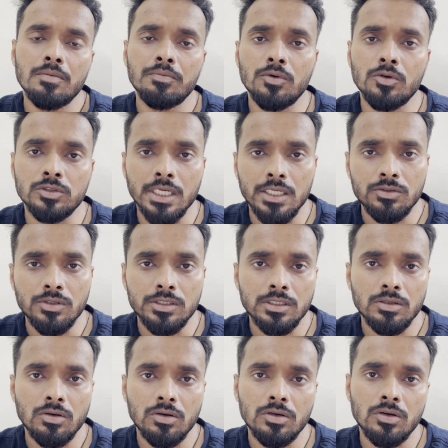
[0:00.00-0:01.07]
post
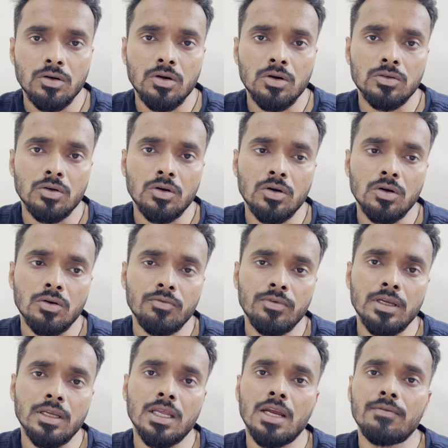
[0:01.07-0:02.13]
graduation or not, or
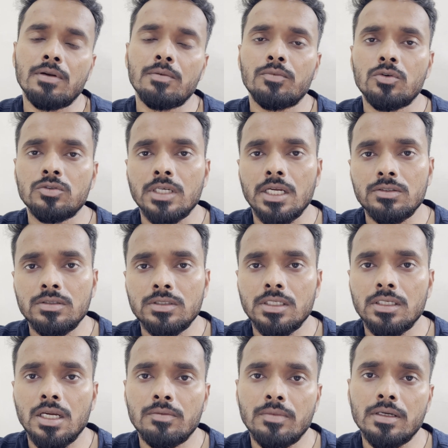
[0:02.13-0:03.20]
where I have done post
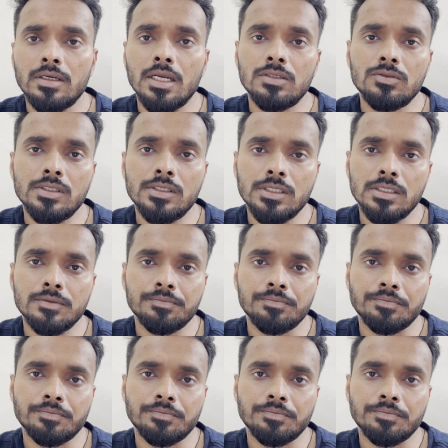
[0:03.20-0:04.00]
graduation and my graduation.